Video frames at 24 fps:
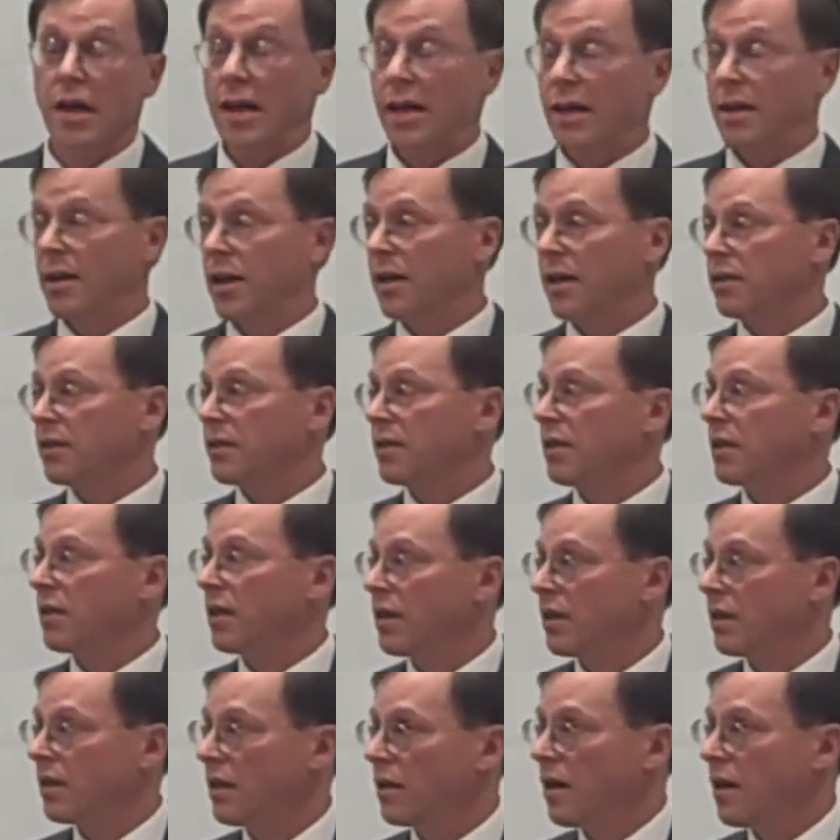In
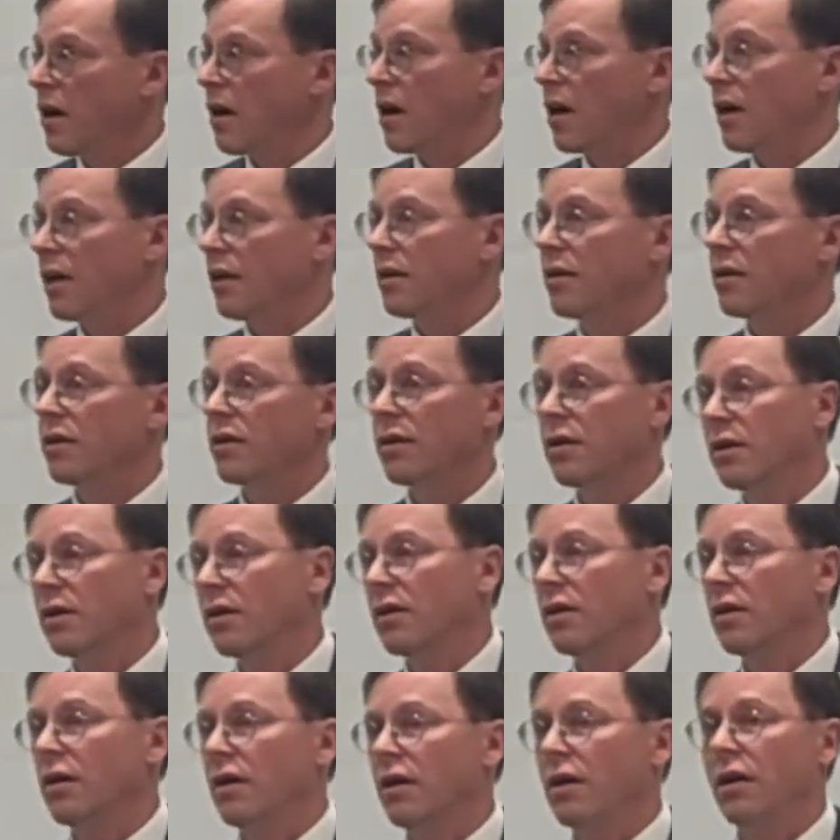1999,
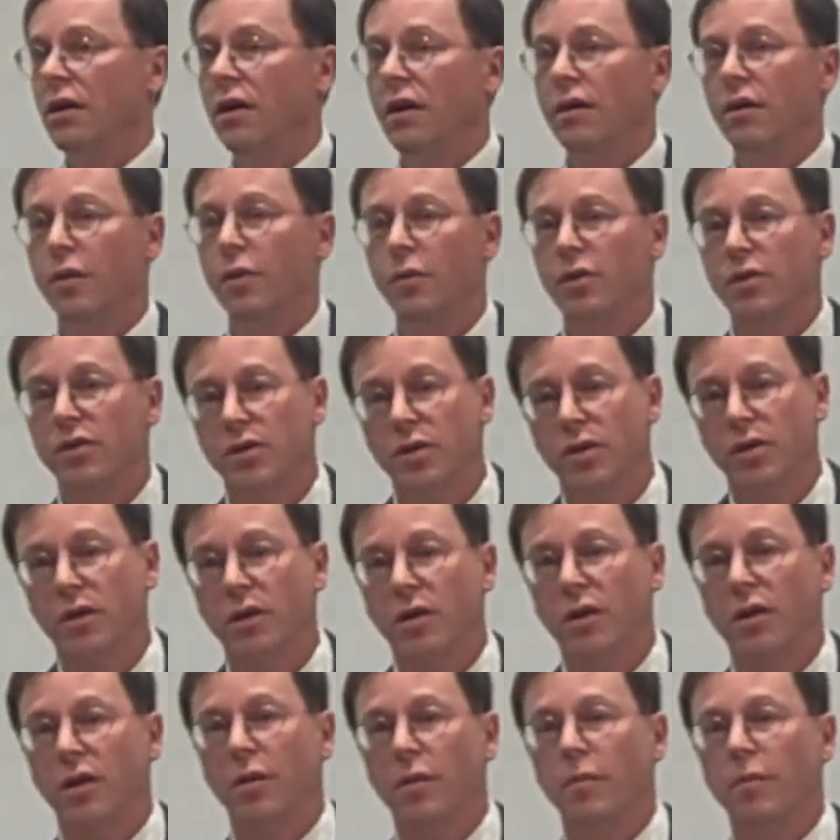there was
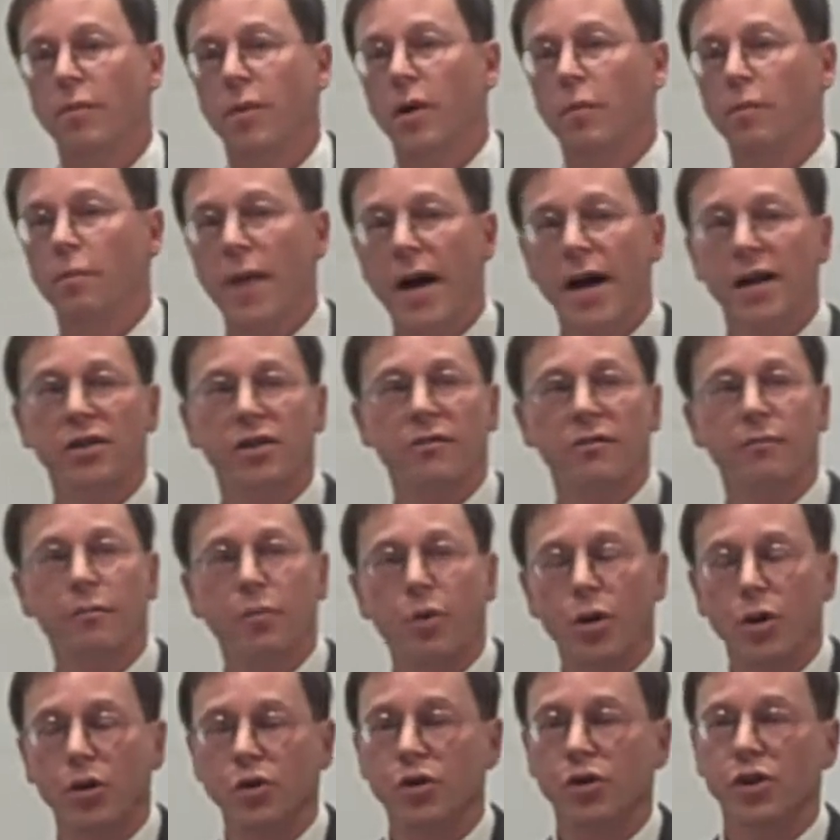a massive
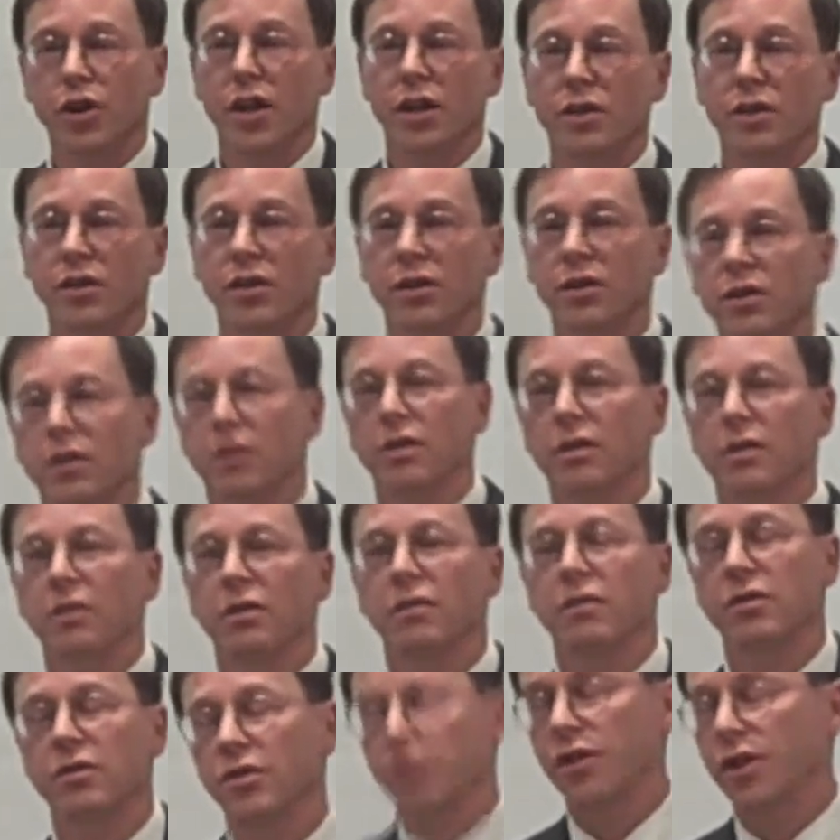protest in
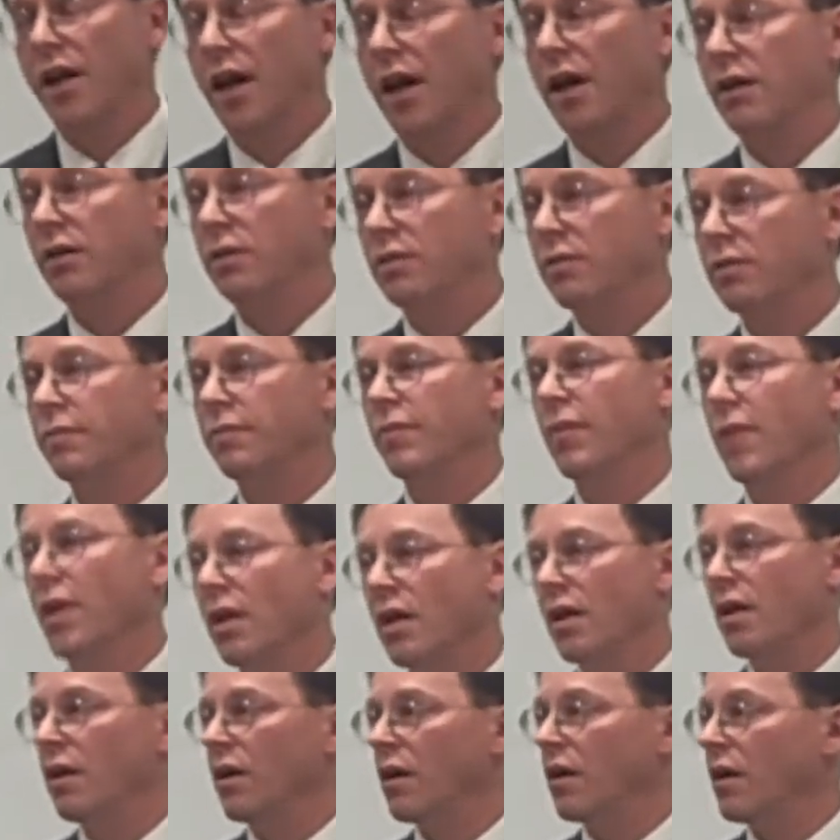Seattle
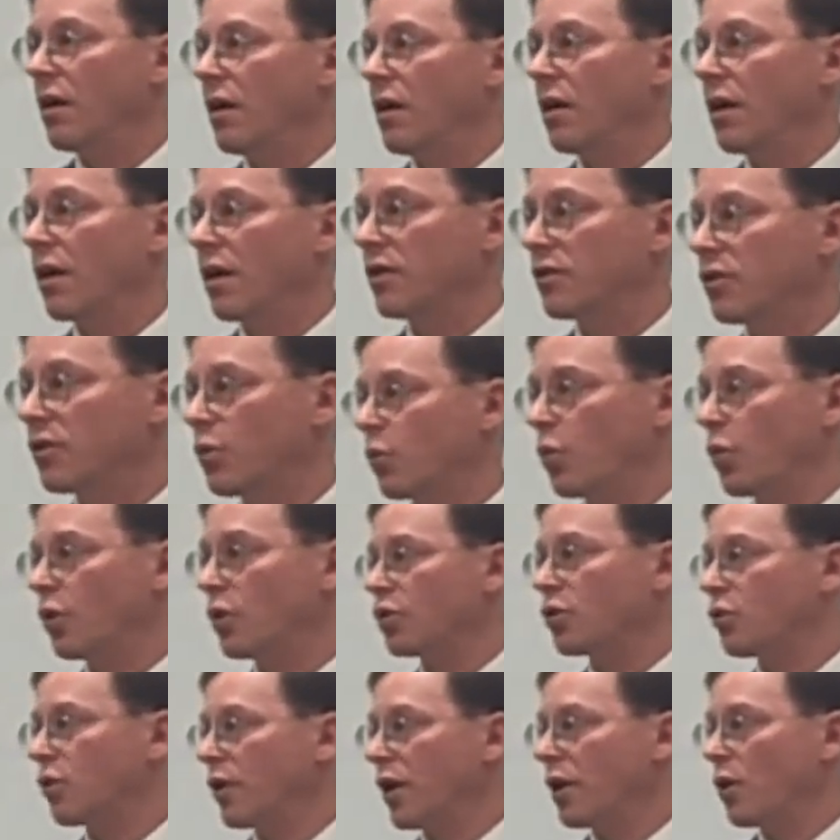against the
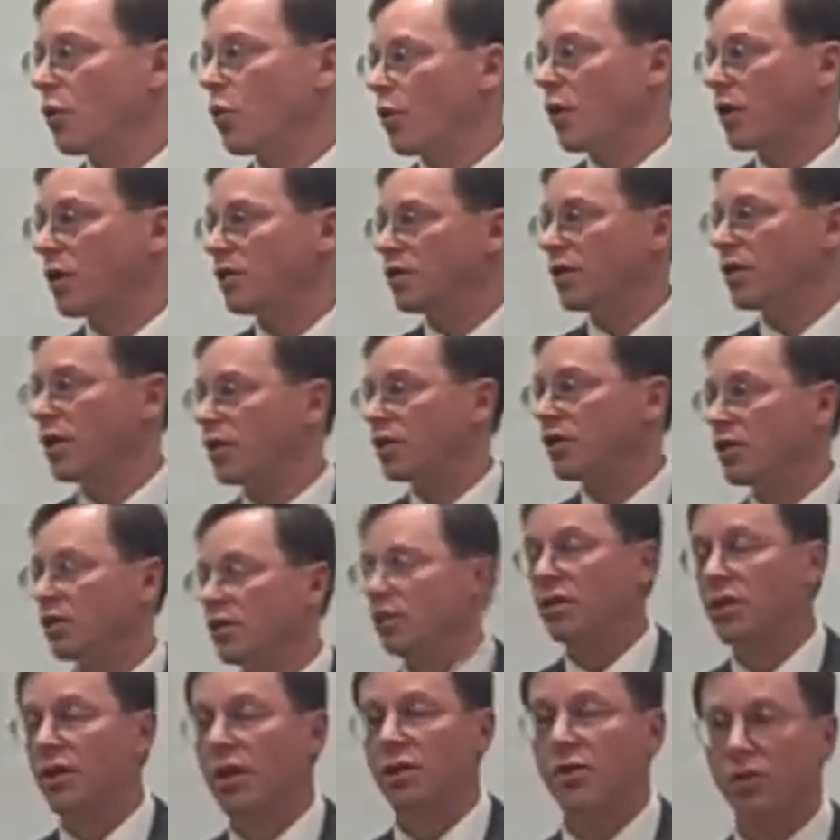World Trade Organization
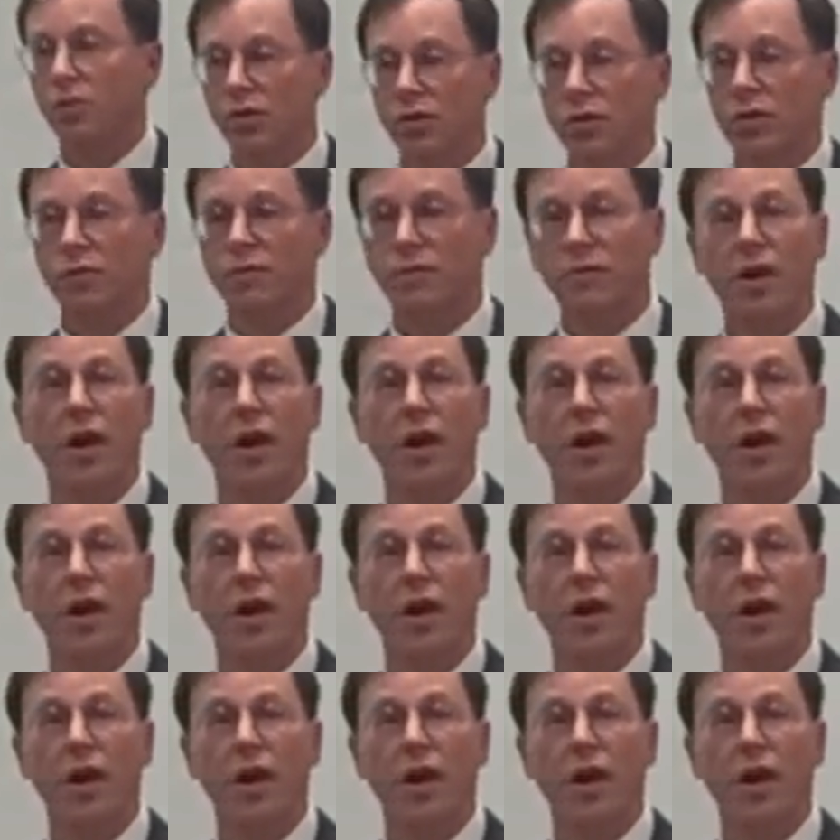that turned